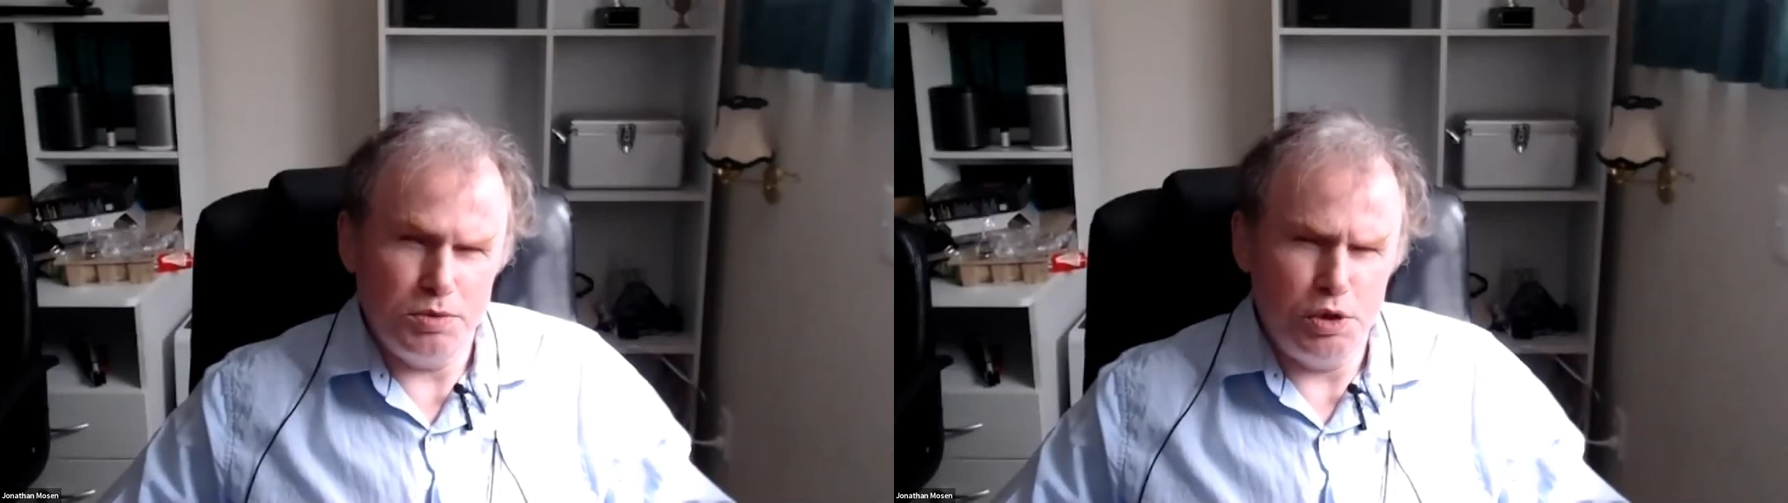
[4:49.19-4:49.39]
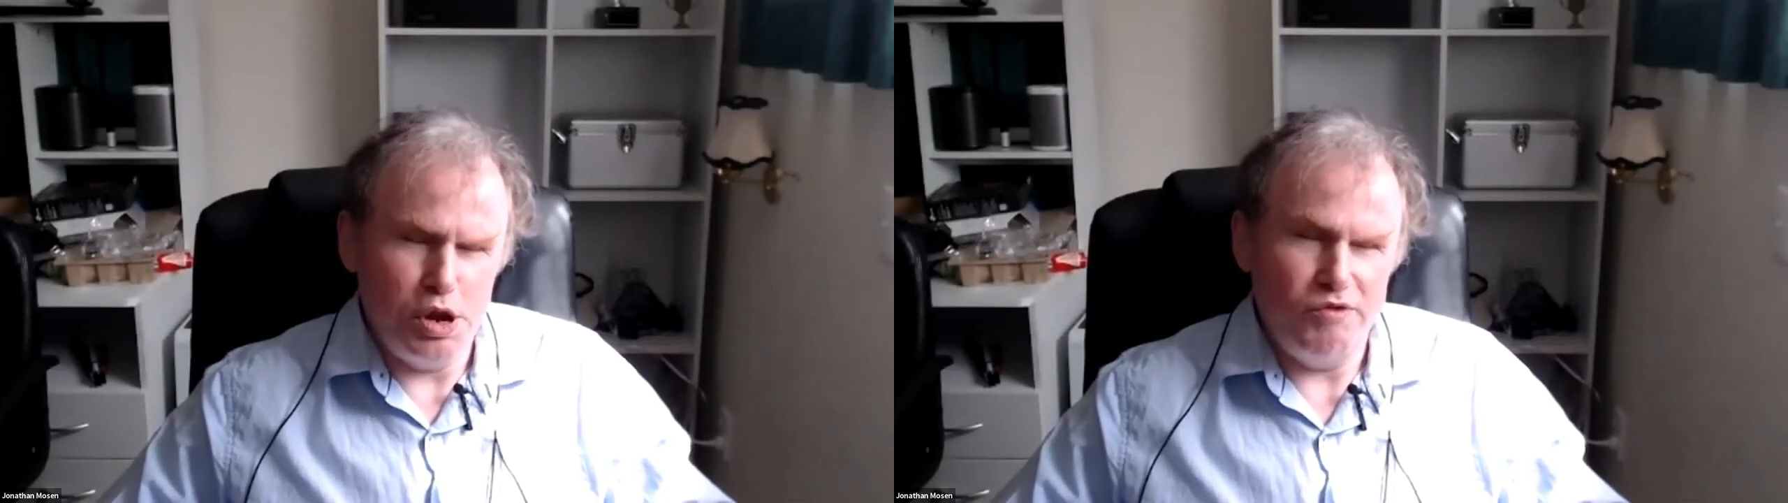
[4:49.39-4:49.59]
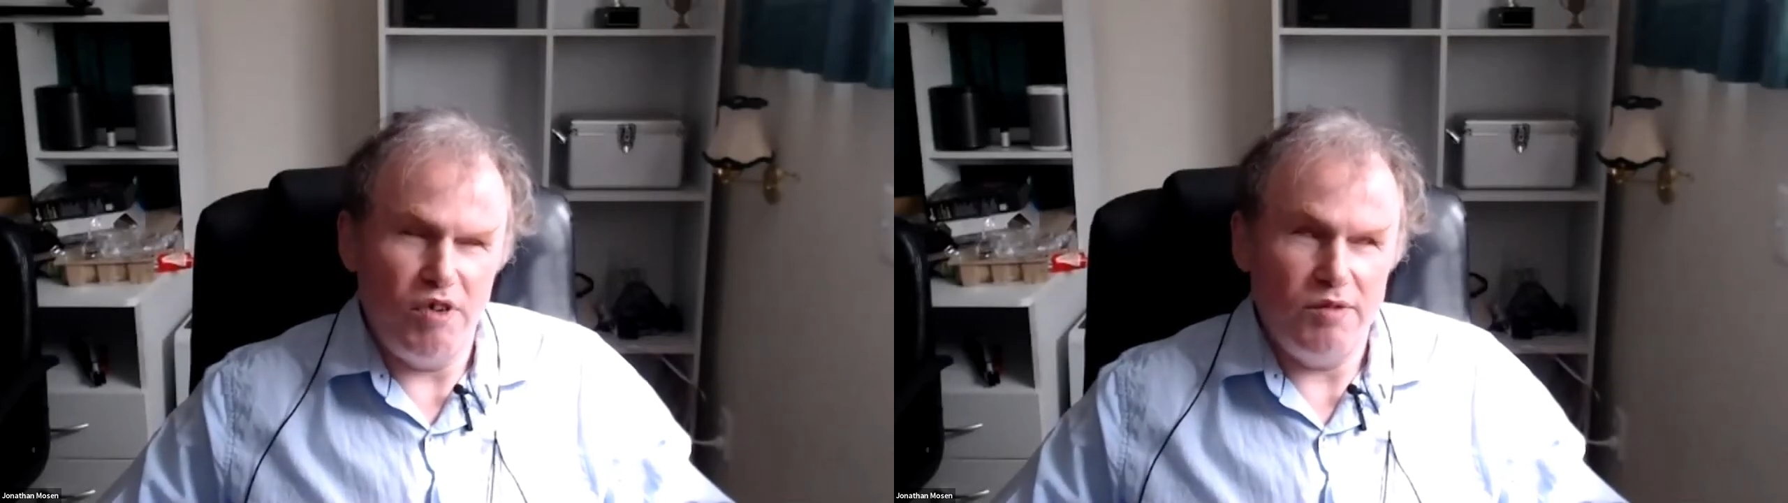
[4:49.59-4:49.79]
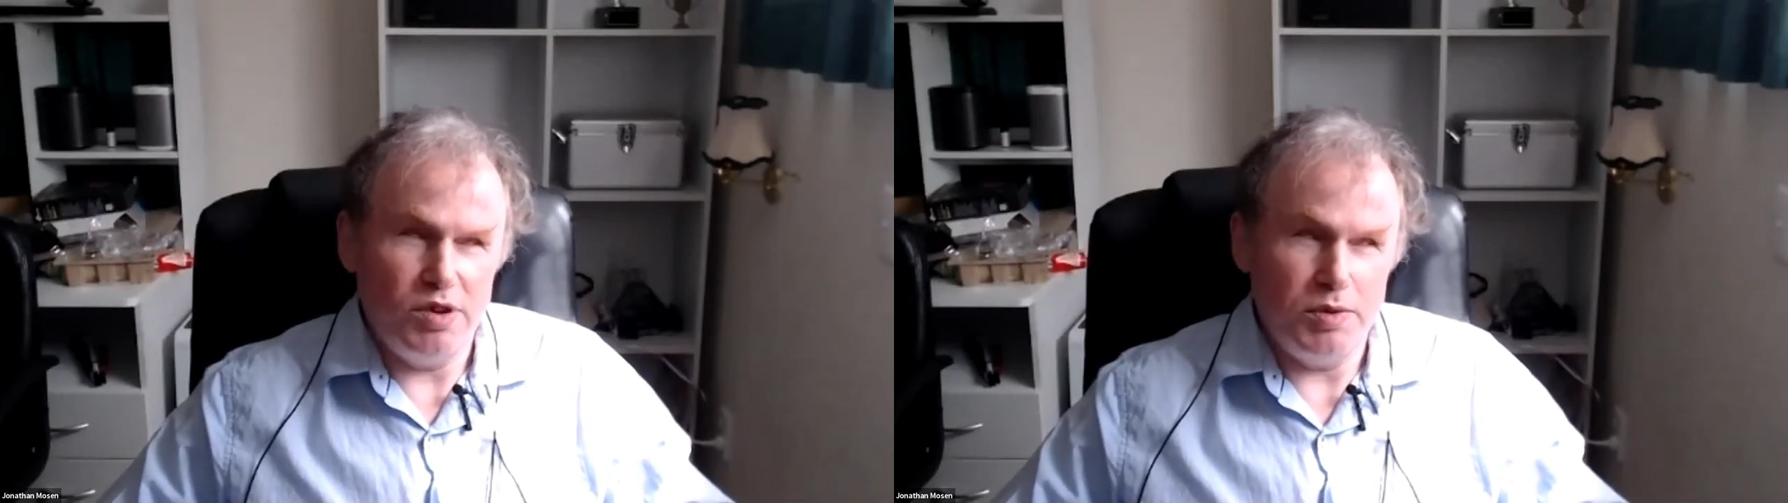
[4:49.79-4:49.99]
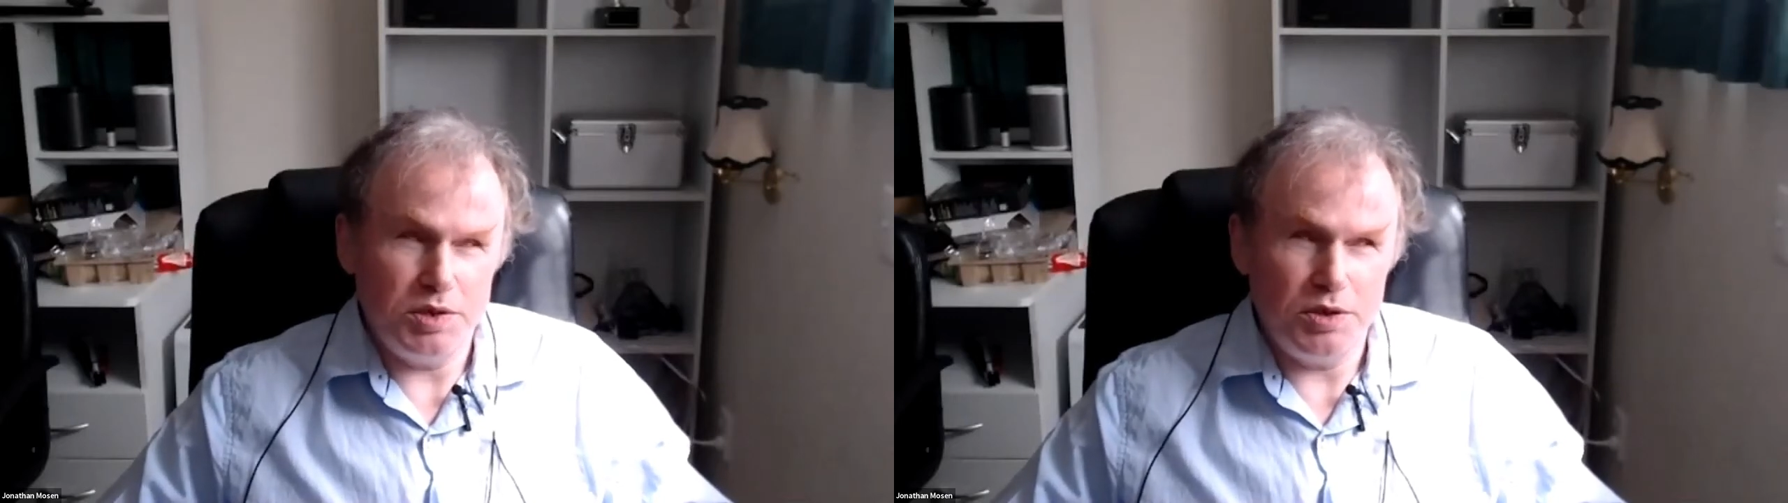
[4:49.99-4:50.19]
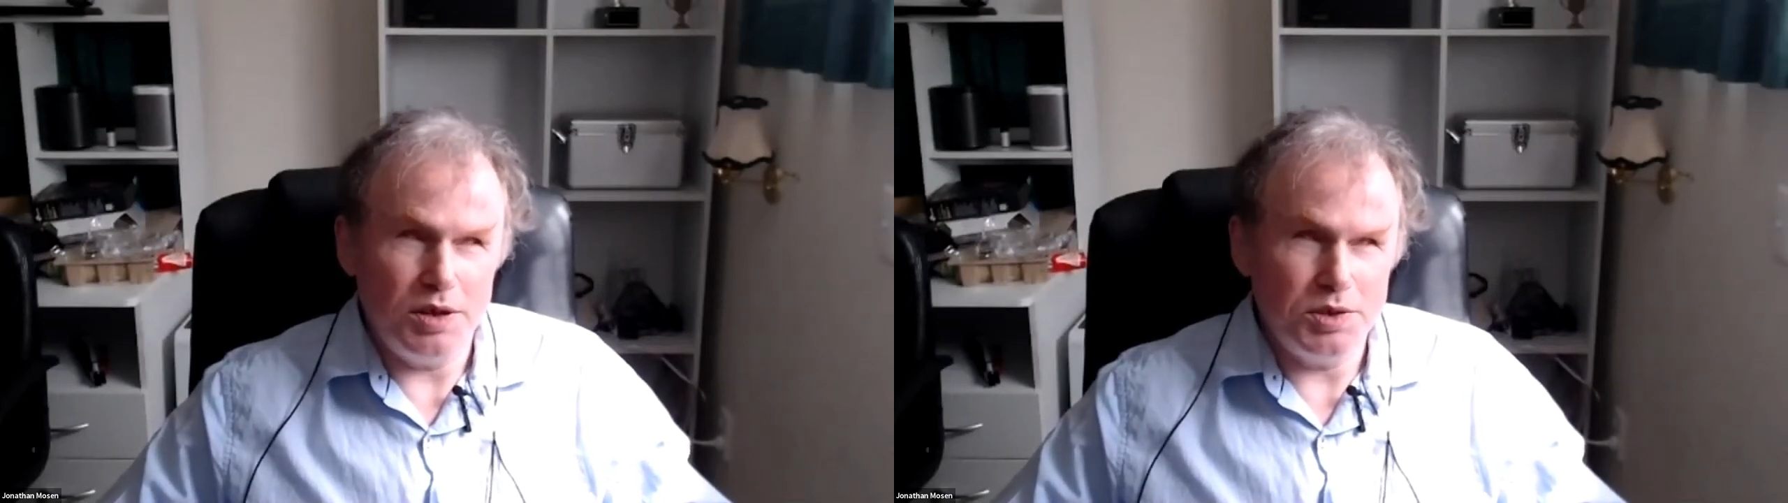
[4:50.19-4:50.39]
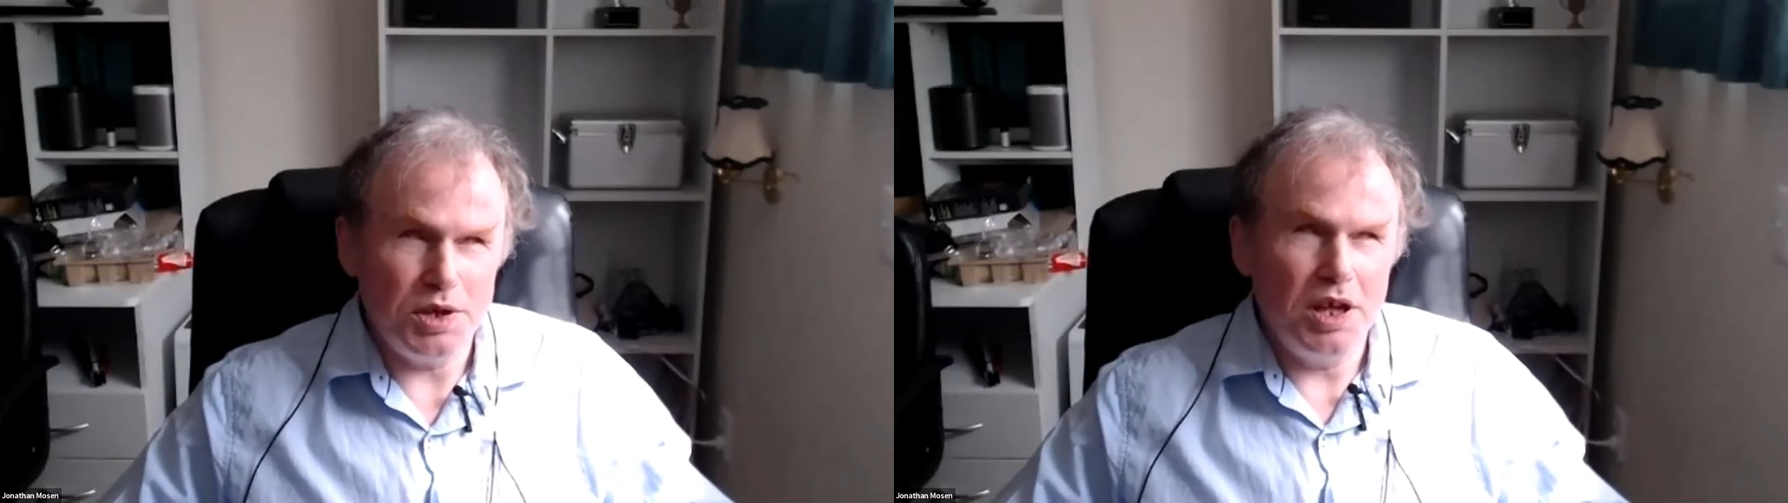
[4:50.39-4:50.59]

$35 US.